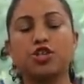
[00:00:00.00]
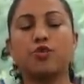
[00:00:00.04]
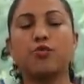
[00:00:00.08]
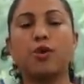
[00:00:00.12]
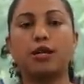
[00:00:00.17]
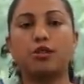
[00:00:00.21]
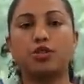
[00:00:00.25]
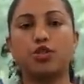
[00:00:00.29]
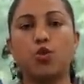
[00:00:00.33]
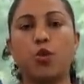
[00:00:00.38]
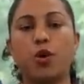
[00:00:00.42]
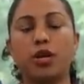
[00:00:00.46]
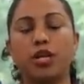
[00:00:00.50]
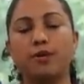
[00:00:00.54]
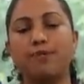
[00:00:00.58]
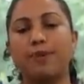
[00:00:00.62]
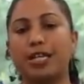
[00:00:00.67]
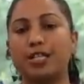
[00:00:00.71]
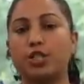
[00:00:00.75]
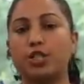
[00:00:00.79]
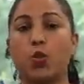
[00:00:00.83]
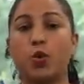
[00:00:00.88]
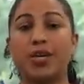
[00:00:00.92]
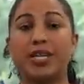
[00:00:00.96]
around 20
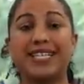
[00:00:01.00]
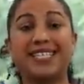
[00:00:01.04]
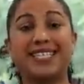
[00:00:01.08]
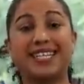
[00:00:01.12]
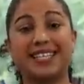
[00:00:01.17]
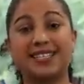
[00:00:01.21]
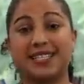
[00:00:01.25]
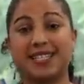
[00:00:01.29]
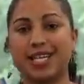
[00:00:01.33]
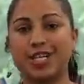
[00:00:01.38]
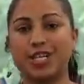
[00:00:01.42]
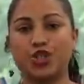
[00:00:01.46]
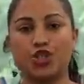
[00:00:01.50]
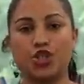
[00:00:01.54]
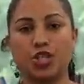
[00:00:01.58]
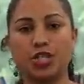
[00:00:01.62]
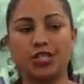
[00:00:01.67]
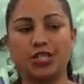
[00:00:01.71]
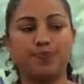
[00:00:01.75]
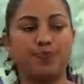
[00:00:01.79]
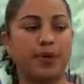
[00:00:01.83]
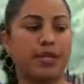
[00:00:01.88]
by 26 inches.